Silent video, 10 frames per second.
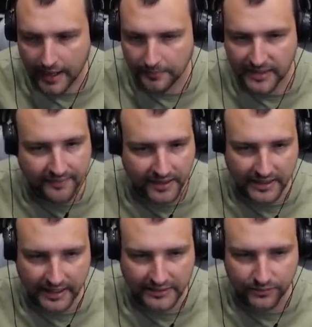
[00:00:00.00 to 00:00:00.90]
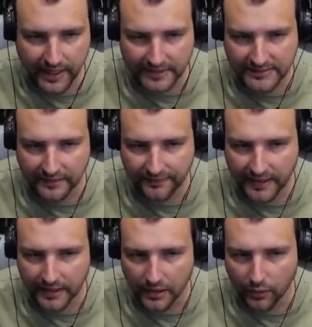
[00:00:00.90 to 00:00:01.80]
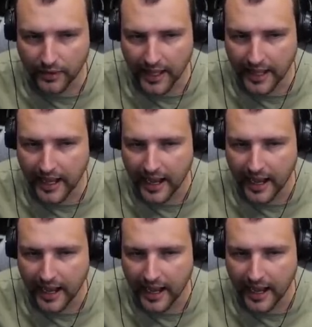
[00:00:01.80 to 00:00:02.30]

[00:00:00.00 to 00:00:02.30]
Nevertheless, we are still feeling okay.